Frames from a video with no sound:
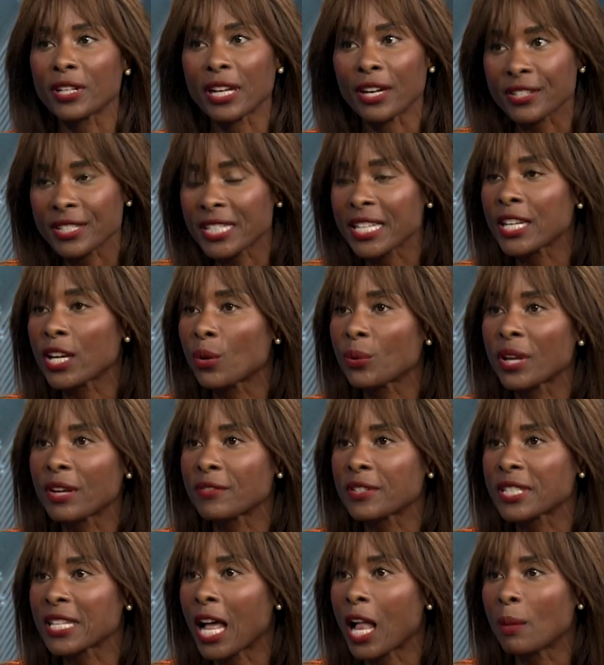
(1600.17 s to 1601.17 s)
and our CEO,
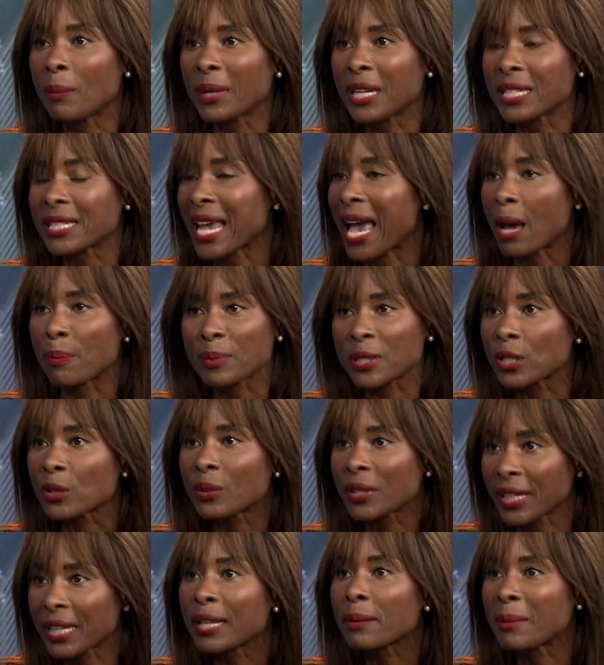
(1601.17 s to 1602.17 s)
David Solomon, is
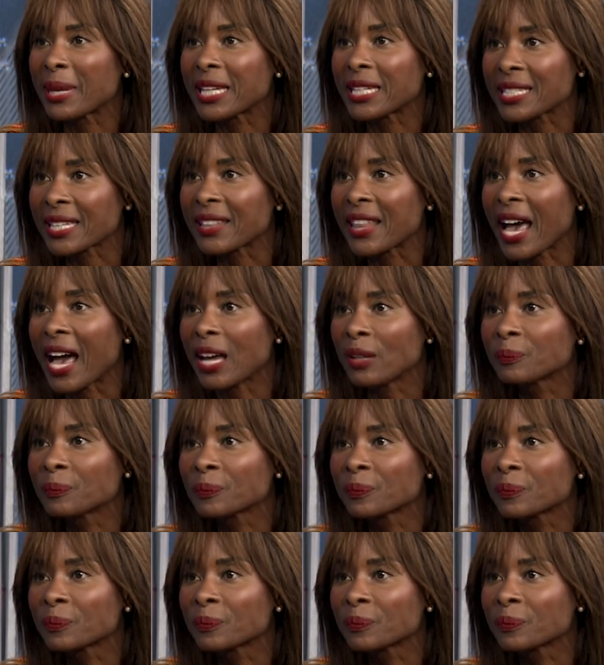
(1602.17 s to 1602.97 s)
absolutely committed to that.